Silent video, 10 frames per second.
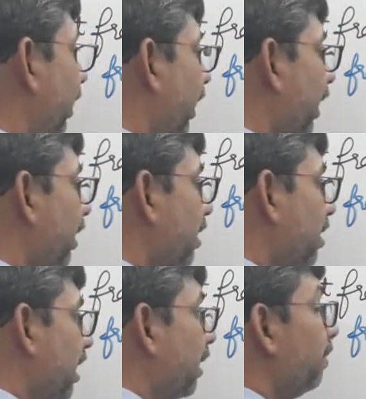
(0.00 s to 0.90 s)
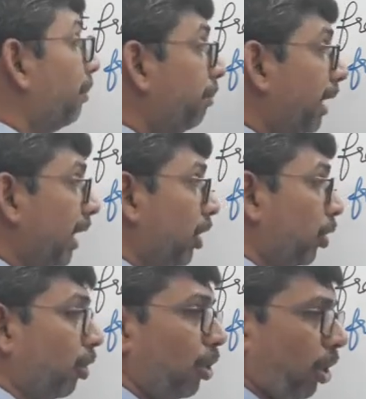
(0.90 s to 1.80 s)
didn't seem, the meaning
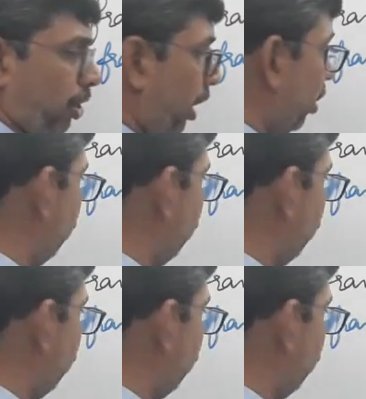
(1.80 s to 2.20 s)
should not change